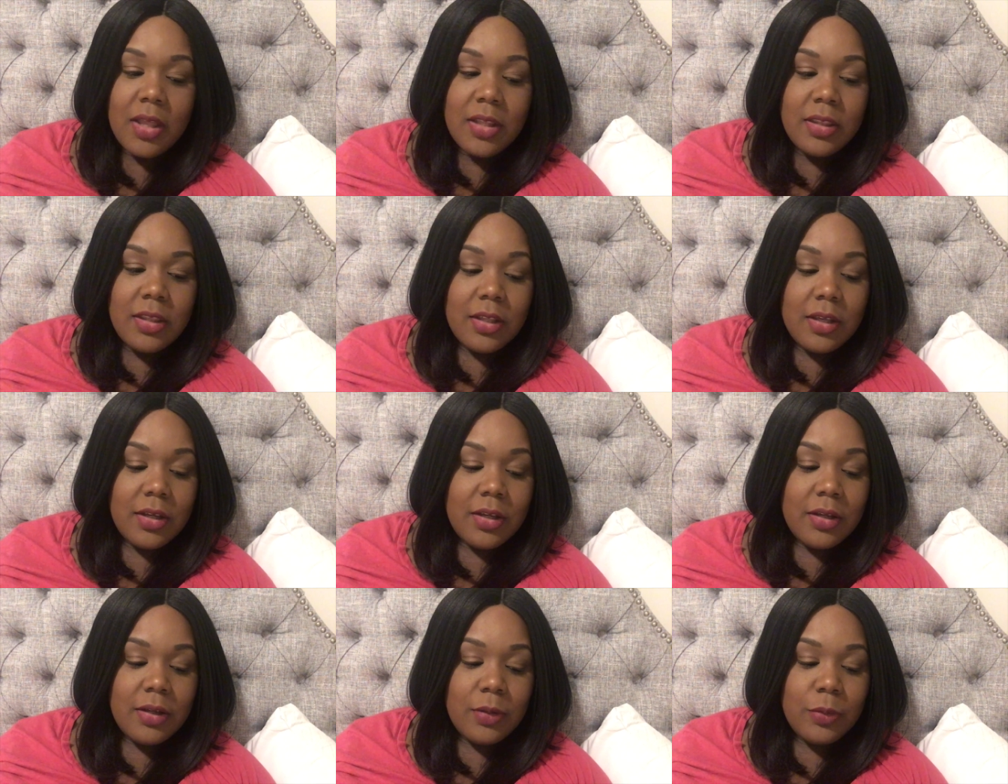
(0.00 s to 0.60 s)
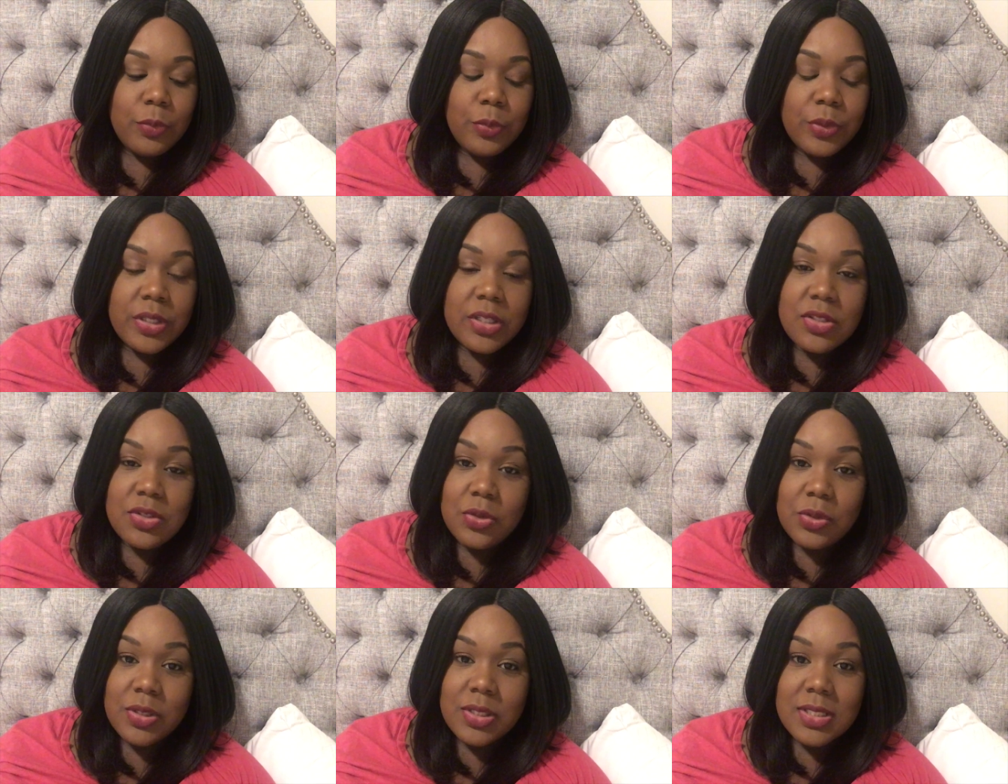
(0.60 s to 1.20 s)
the
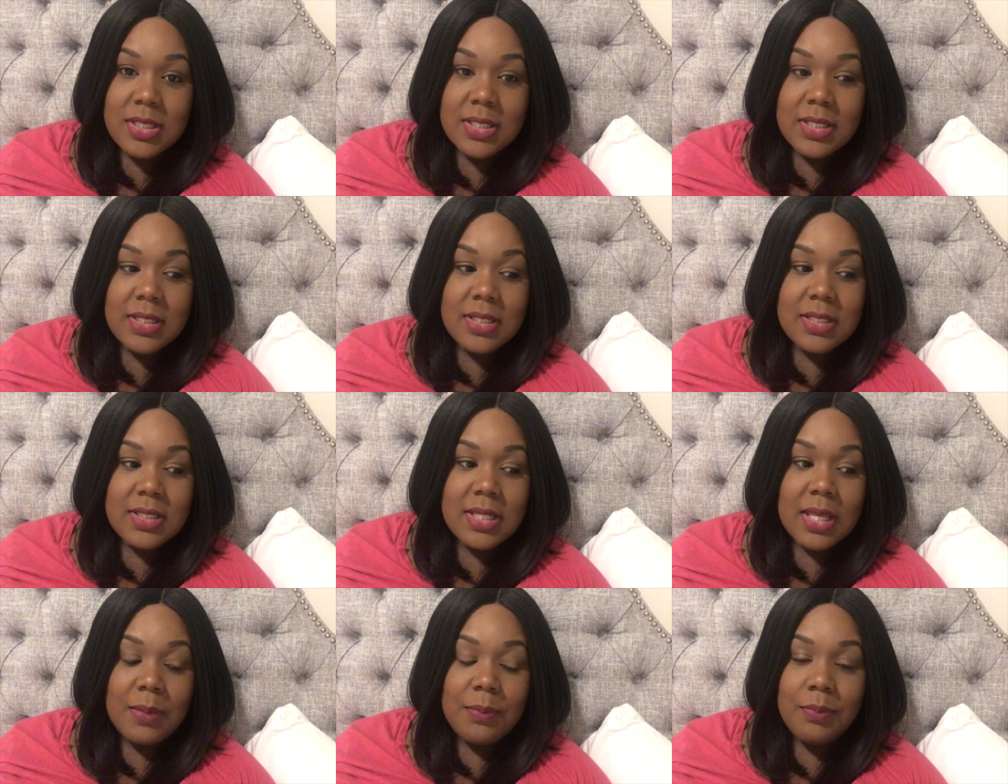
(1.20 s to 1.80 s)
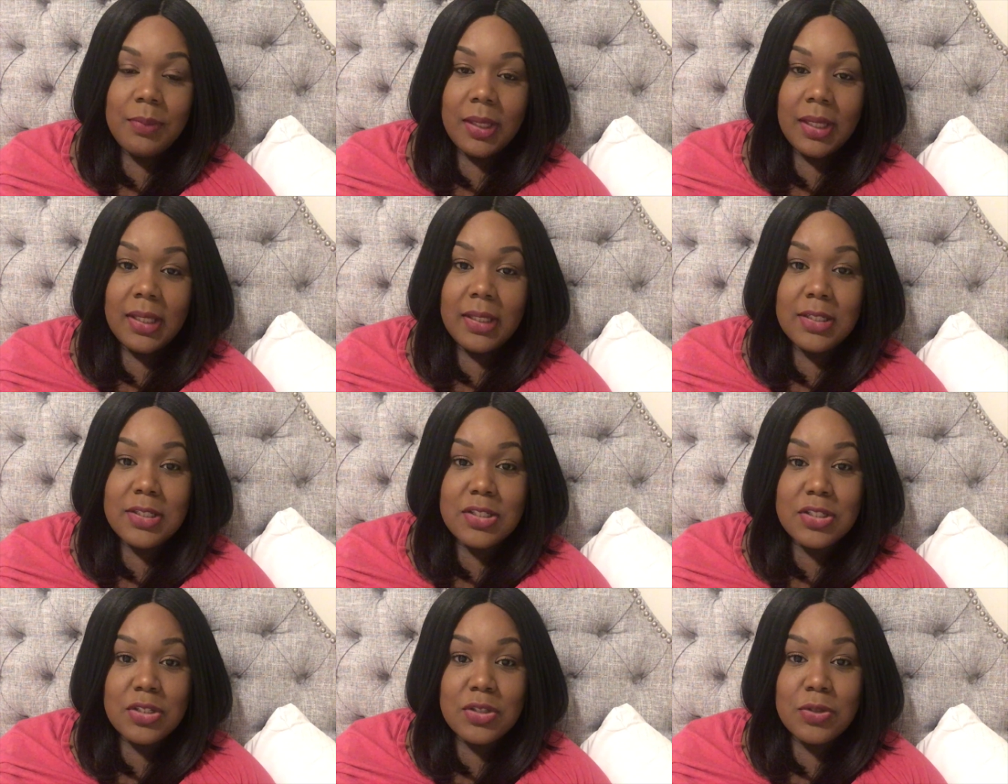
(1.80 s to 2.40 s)
resources and
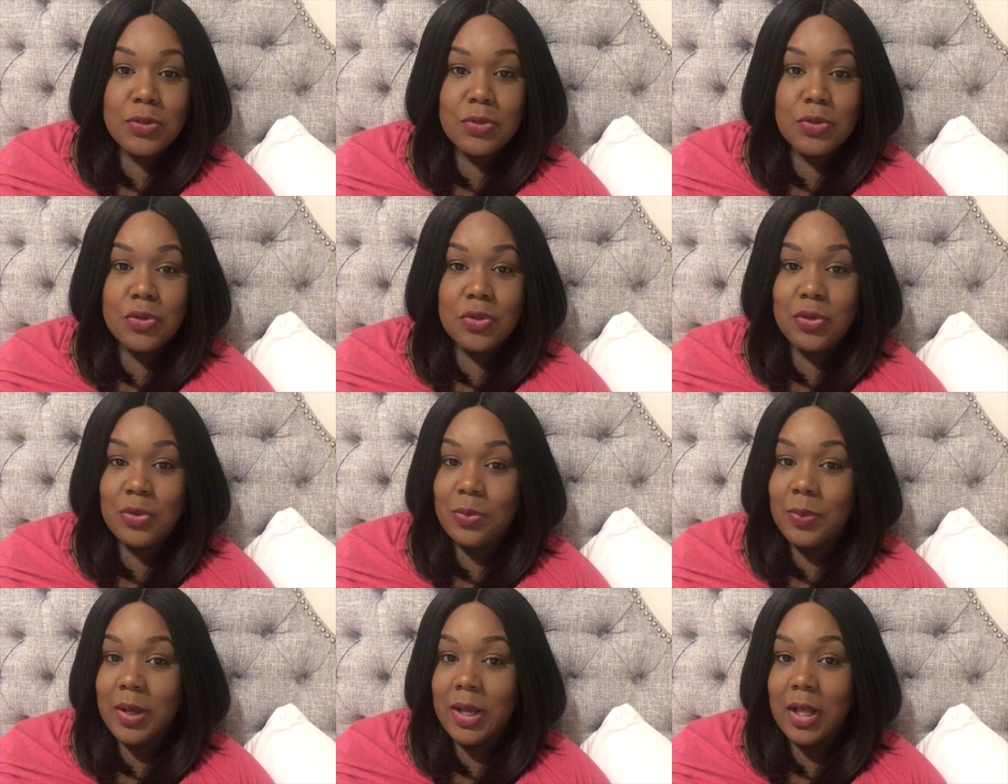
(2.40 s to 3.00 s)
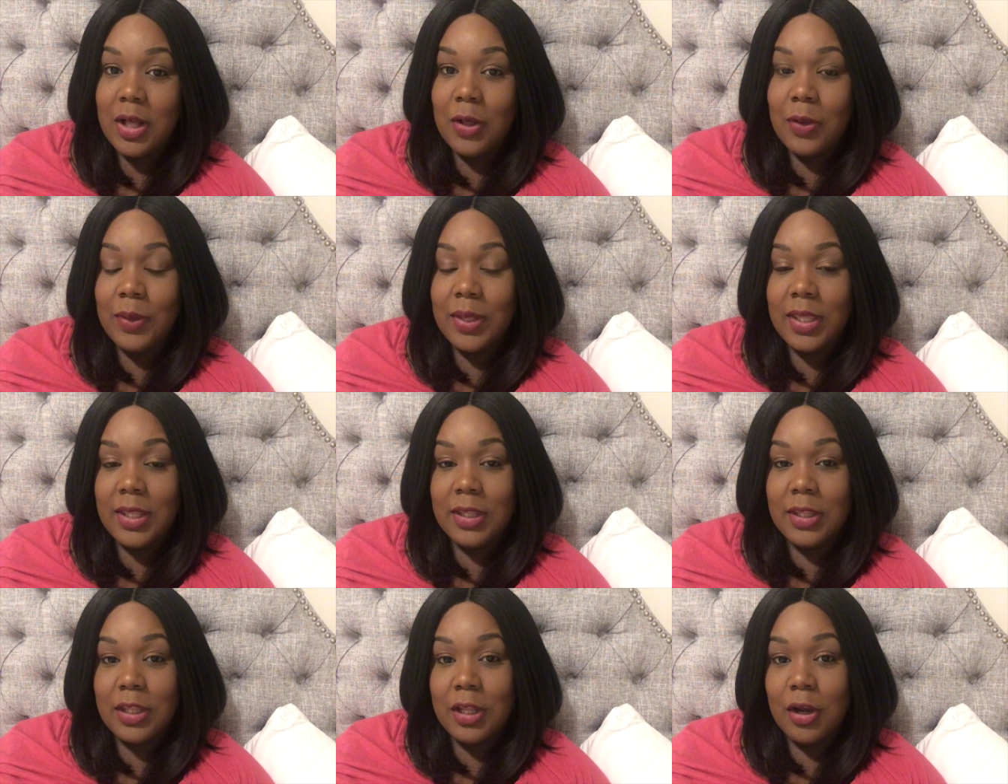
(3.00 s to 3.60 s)
means to do well
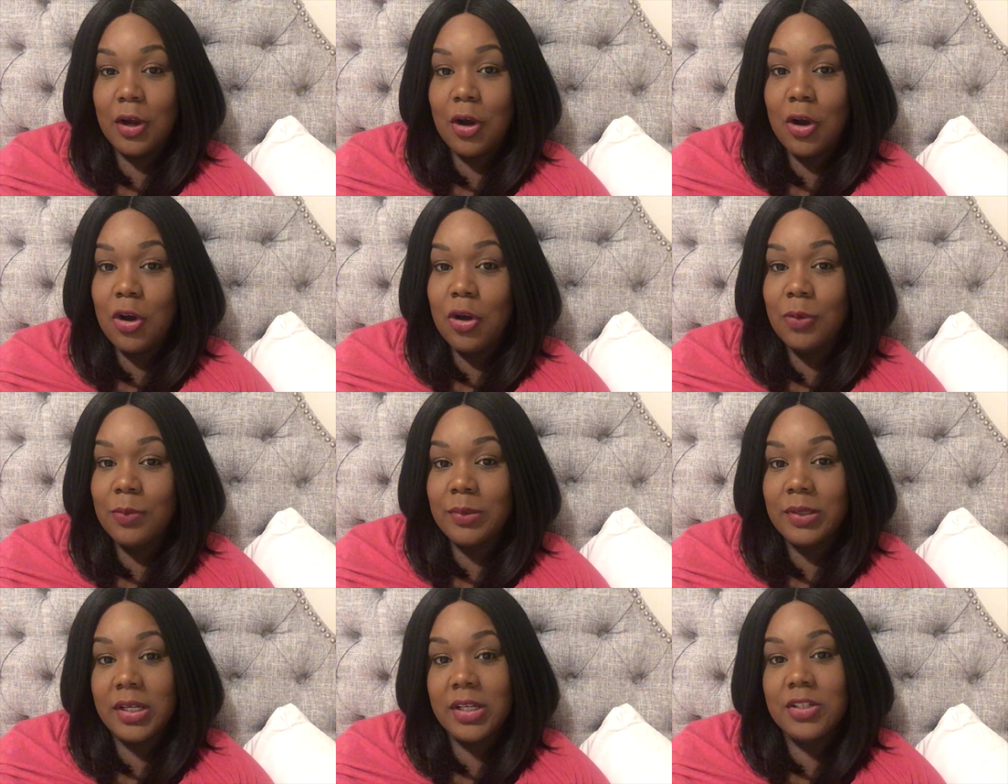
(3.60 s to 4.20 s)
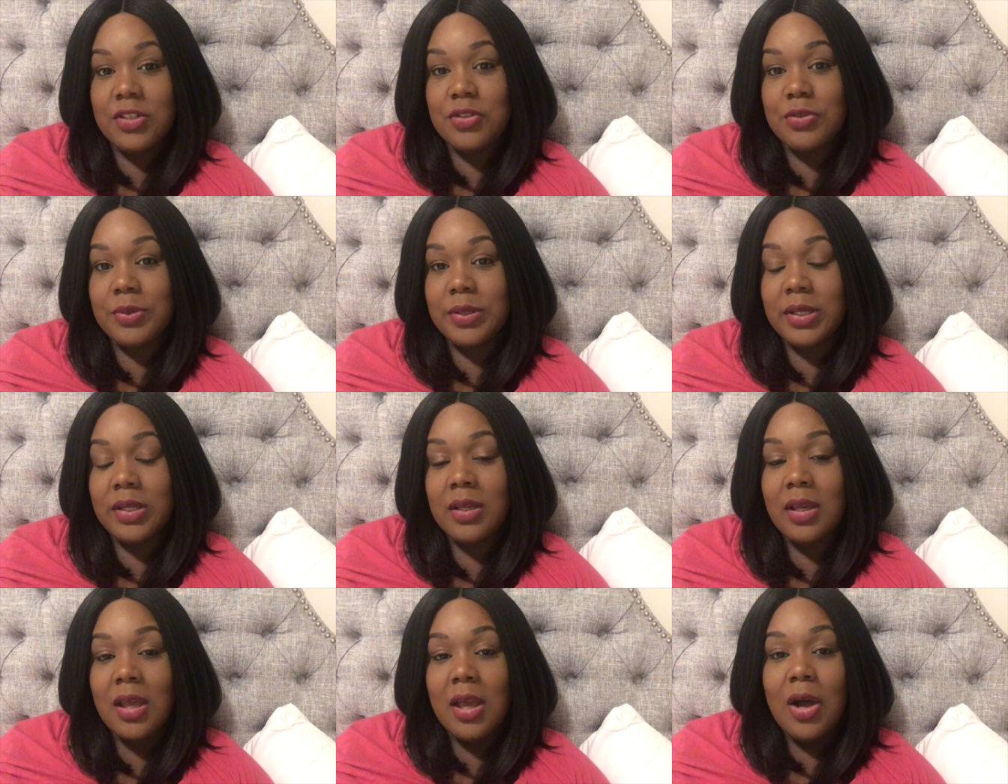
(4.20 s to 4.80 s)
in their home country